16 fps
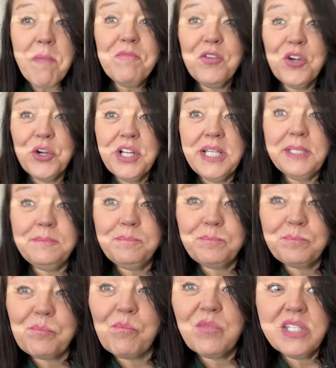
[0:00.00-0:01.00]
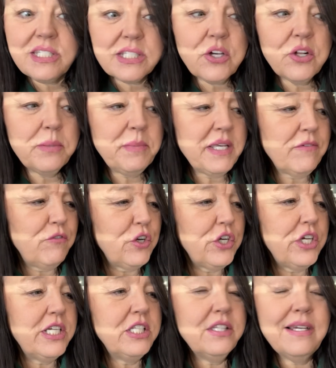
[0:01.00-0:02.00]
Very good. It's going to be a
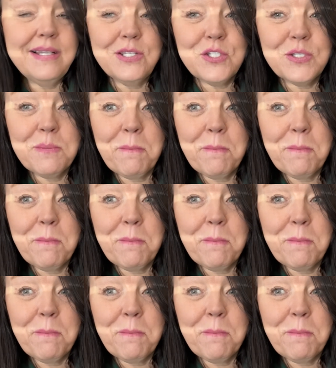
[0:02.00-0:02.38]
very good lunch.